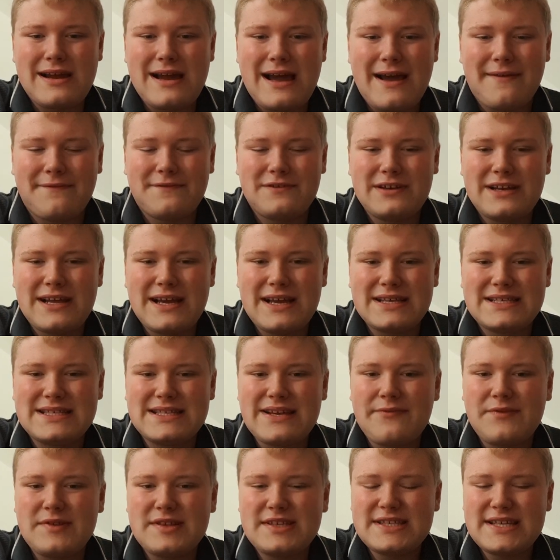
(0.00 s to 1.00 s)
after their
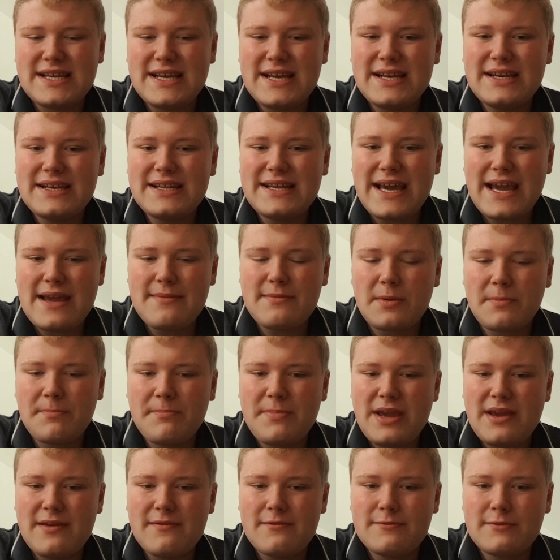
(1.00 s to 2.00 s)
17 game
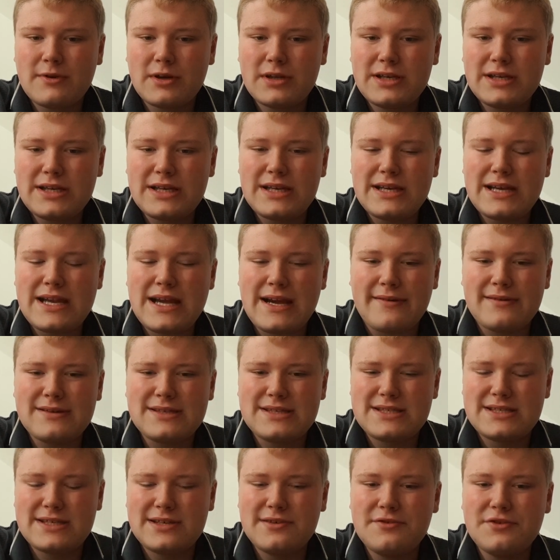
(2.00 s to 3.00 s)
unbeaten run. That
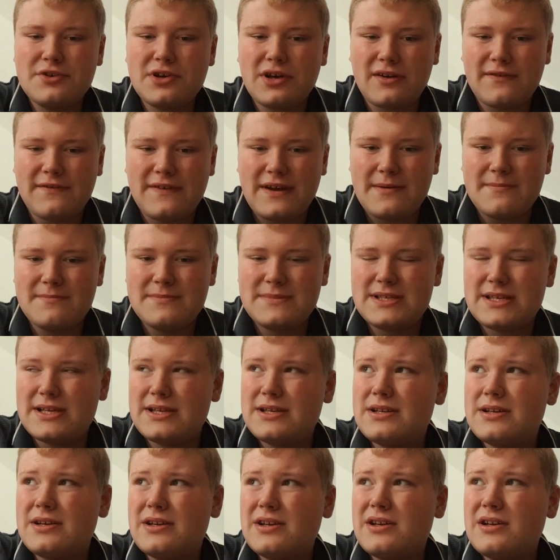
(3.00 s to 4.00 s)
was to
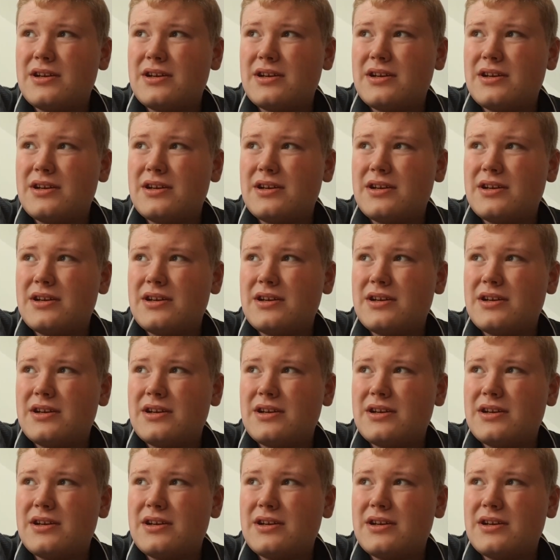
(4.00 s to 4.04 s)
Northampton.